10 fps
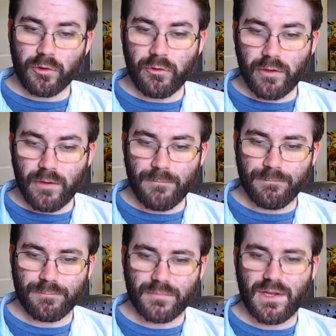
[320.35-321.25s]
though,
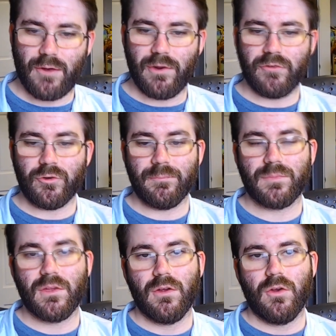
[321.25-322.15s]
however,
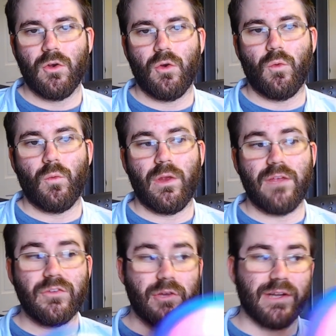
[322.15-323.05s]
if
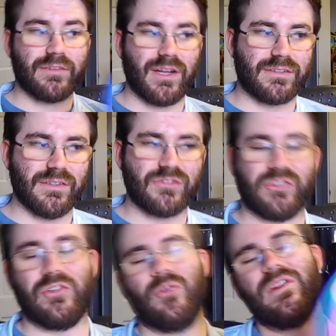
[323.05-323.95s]
you get a Techdisc,
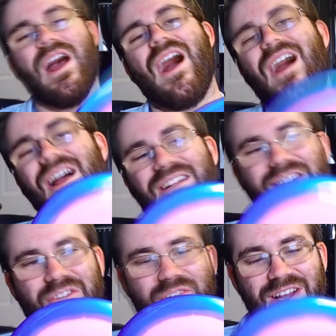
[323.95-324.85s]
do
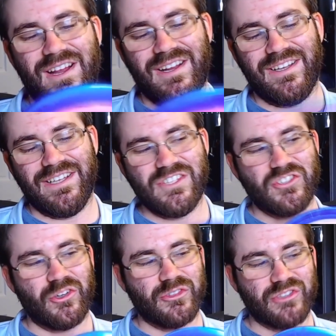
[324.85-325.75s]
not injure
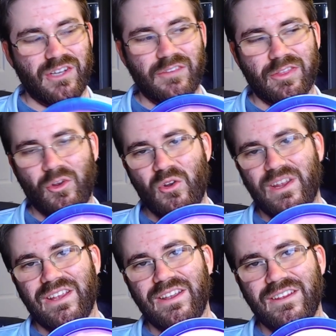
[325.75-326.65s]
yourself throwing
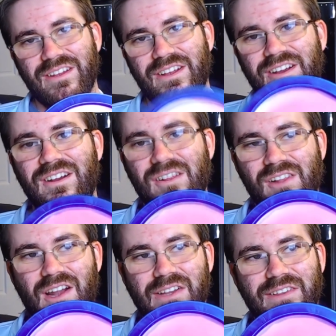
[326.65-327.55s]
it a
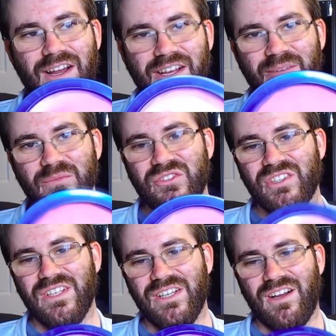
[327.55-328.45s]
lot of times.
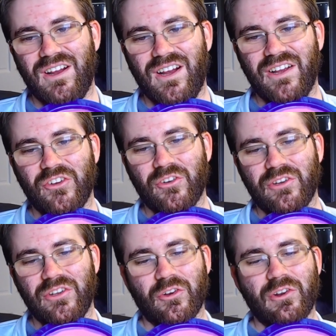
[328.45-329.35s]

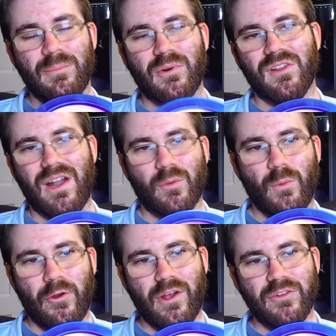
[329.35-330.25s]
You're gonna put a lot of
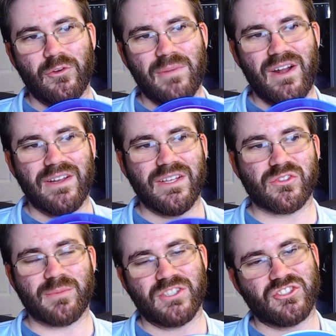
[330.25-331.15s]
wear on your body,
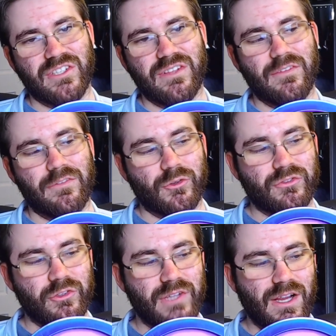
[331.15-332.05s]
especially the first
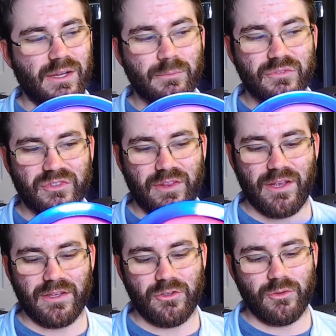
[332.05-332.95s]
few times that
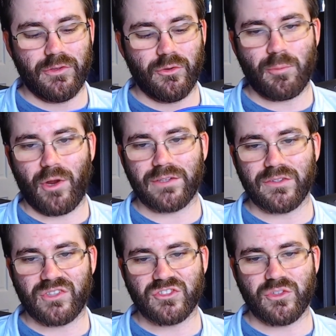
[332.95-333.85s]
you do a practice
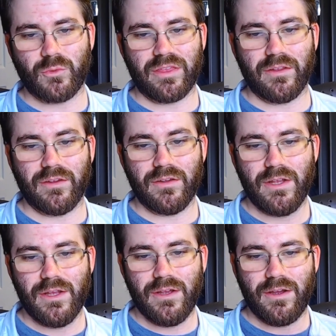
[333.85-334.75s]
session with it.
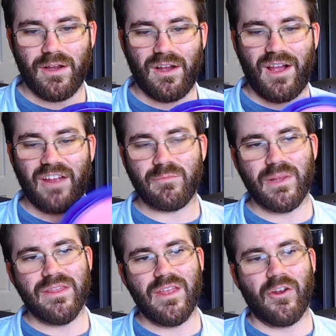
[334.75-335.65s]
I've been
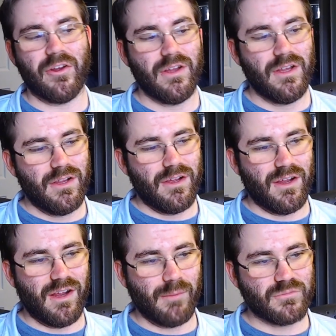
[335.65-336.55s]
there.
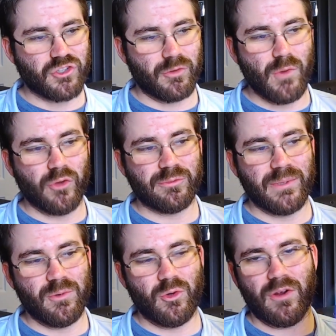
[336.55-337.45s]
I'm sure most
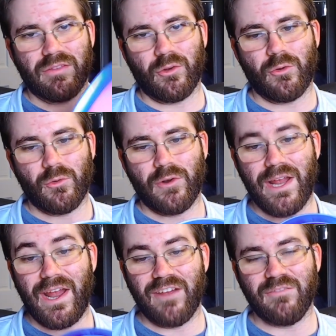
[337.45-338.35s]
people who have thrown one
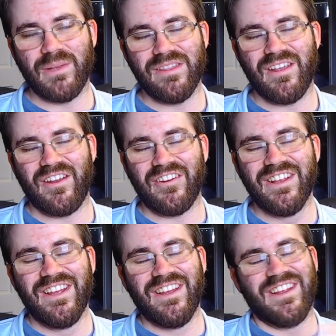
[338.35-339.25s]
have been there.
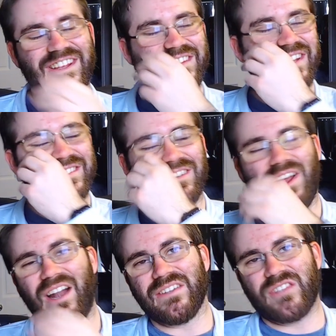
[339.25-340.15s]
It takes a
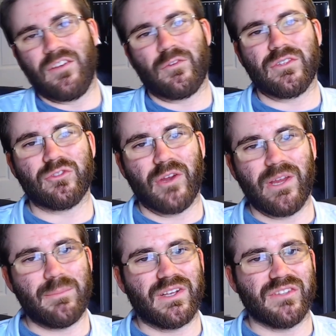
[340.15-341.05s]
lot of self-restraint
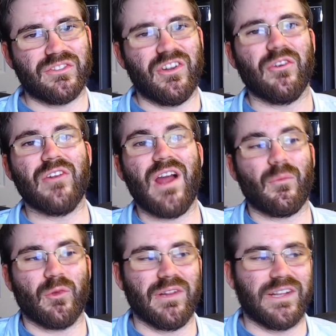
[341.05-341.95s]
because you're not
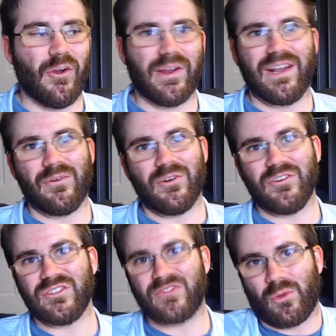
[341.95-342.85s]
really going anywhere. You're
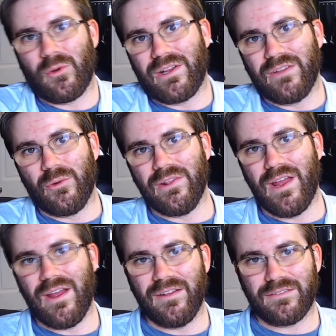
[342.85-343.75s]
just throwing into a
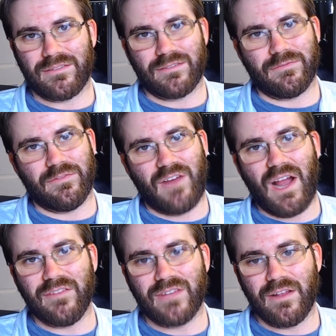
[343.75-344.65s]
net
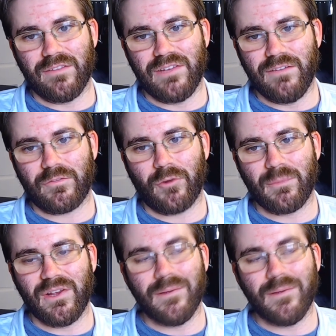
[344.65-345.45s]
5-10 feet from you,